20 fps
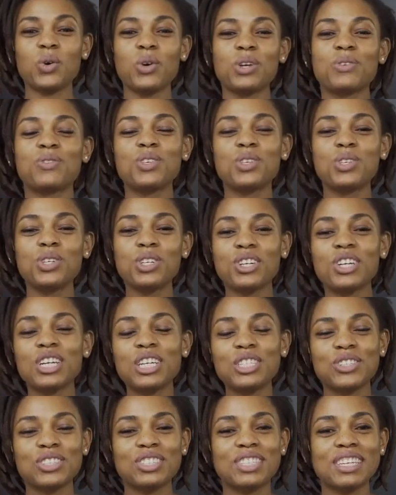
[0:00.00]
if you're
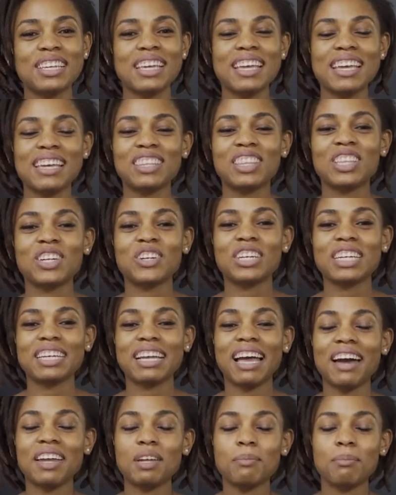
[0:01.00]
interested in
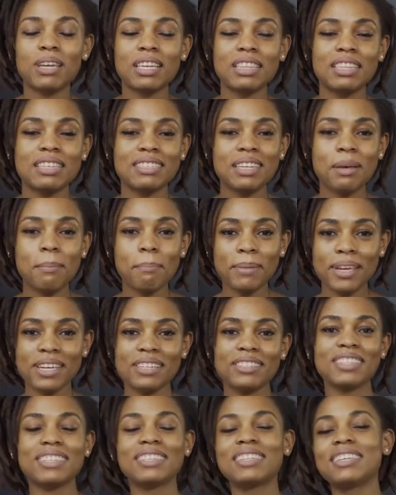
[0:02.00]
learning how to make this
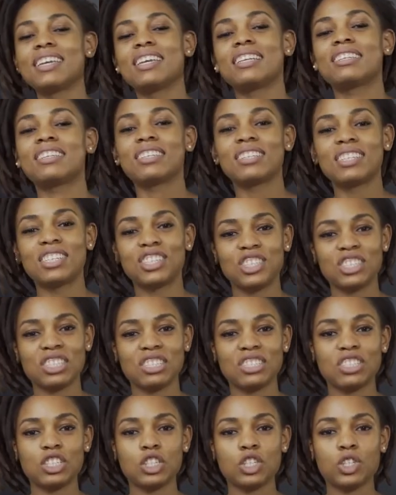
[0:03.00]
amazingly
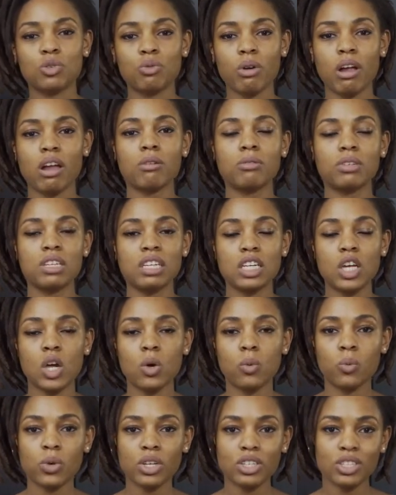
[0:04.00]
delicious, grounding
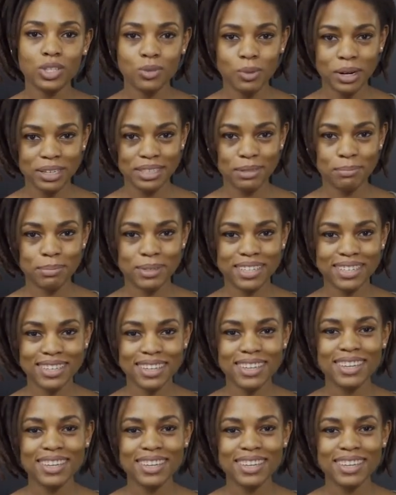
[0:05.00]
winter recipe,